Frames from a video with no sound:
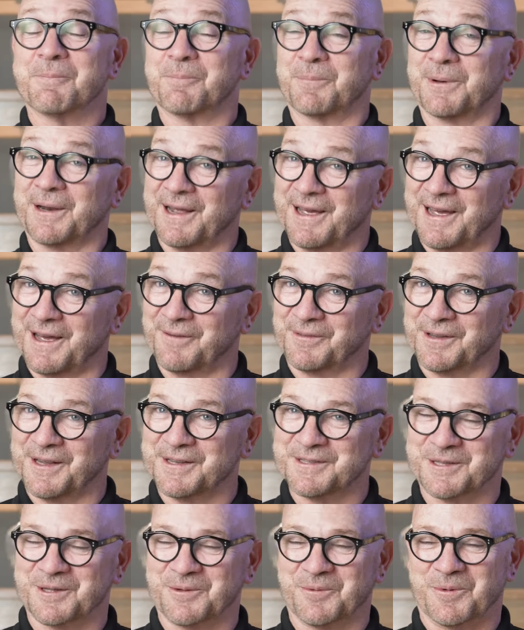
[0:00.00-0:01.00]
but I have
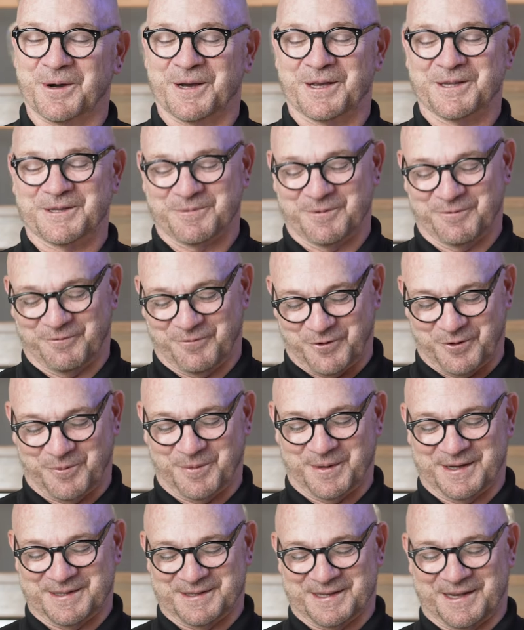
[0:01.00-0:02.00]
tasted the wines before
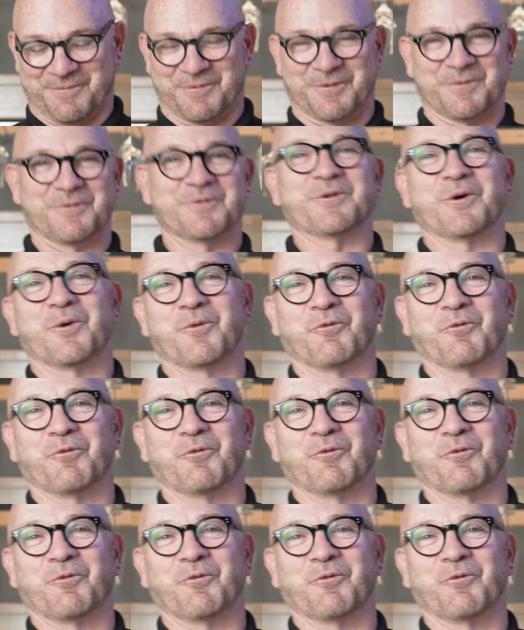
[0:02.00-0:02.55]
because I've been